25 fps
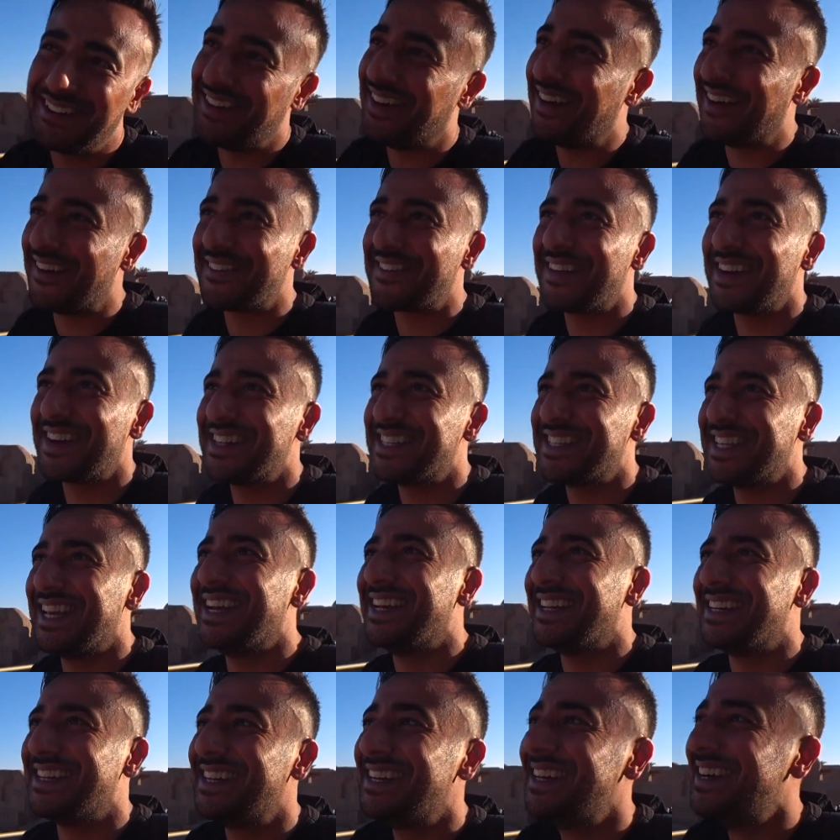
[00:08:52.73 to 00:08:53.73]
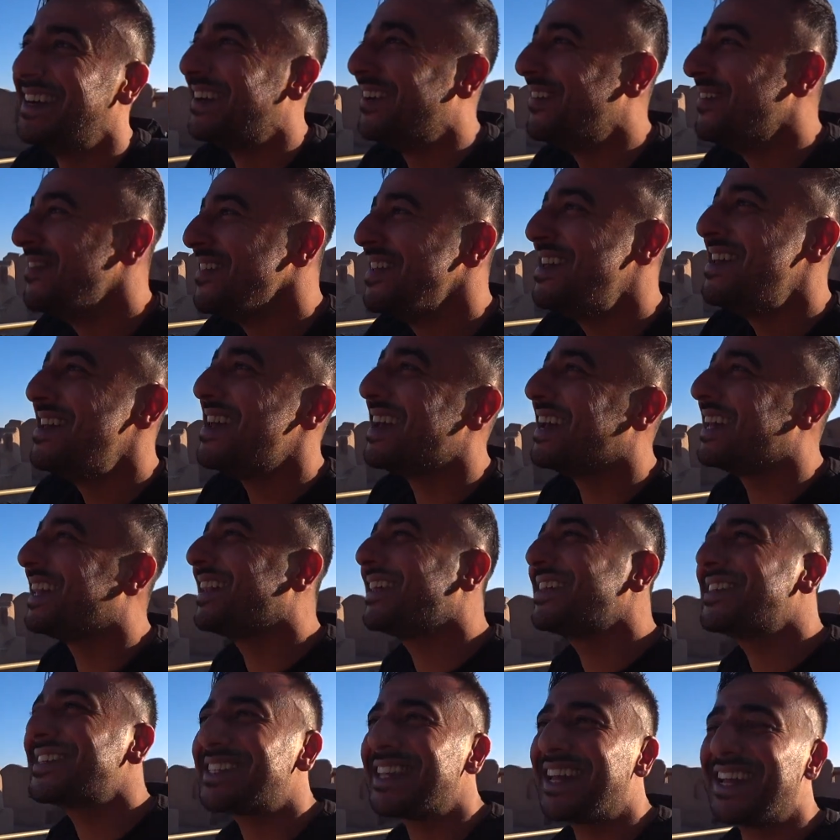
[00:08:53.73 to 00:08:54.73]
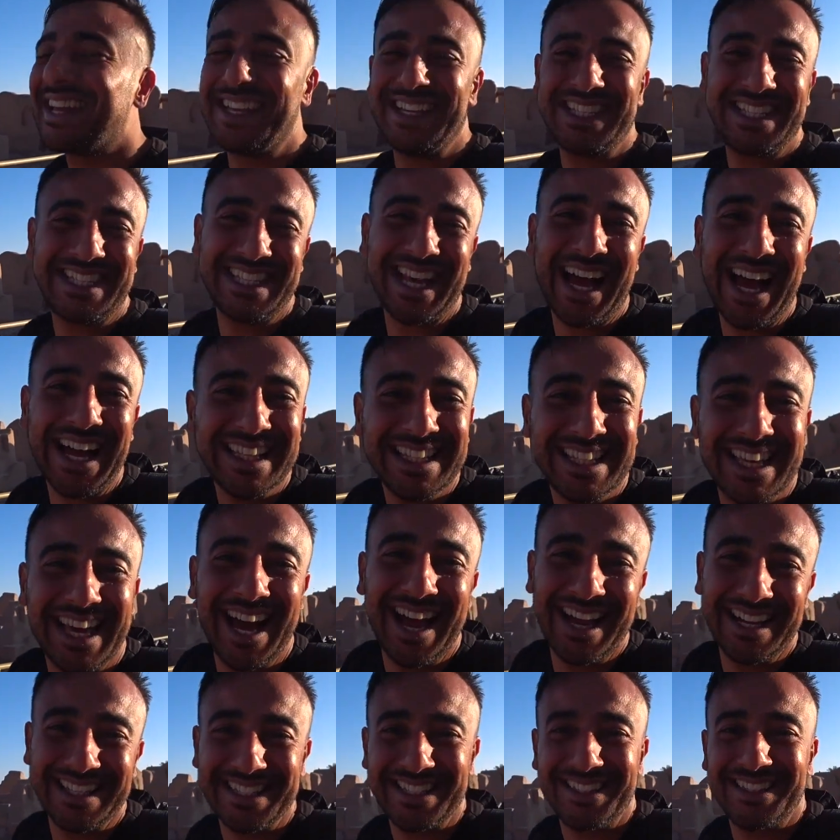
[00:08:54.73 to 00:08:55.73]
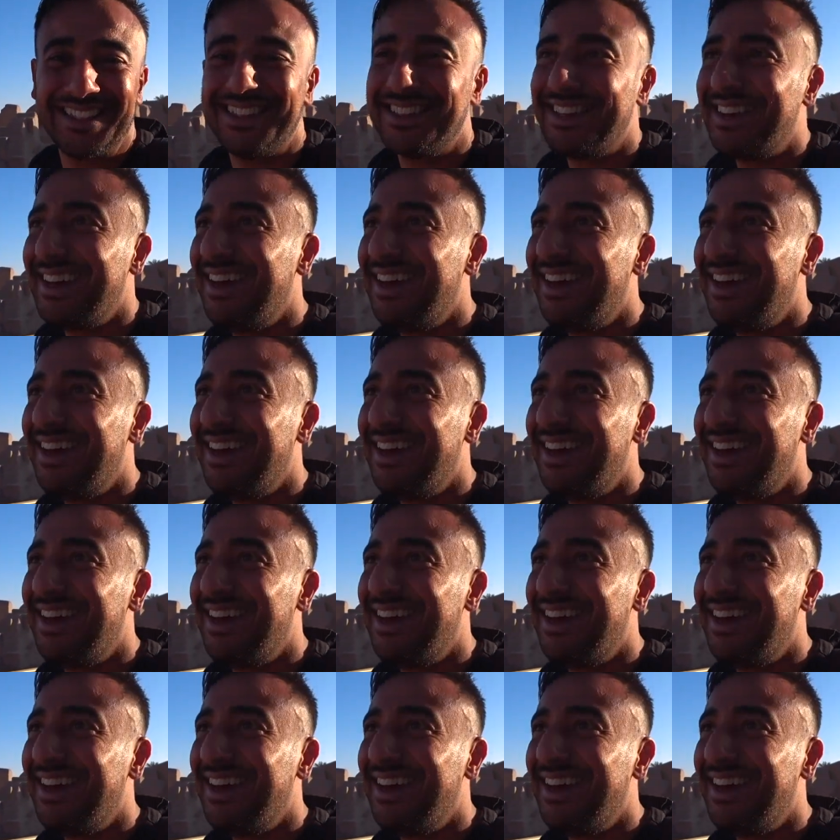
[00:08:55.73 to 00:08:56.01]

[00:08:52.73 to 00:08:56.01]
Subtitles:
I'm gonna say it. It looks like a sandcastle,